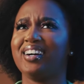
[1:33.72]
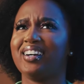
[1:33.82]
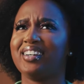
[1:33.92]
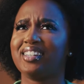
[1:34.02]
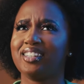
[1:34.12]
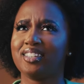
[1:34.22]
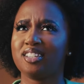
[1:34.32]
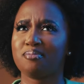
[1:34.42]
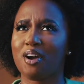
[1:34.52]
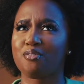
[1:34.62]

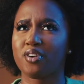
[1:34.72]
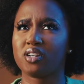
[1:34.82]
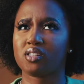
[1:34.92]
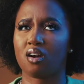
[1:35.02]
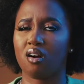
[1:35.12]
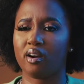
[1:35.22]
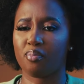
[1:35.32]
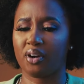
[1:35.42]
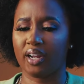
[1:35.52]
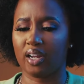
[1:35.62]
um, my first
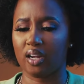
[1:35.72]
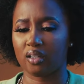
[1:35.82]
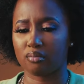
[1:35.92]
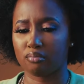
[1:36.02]
heartbreak.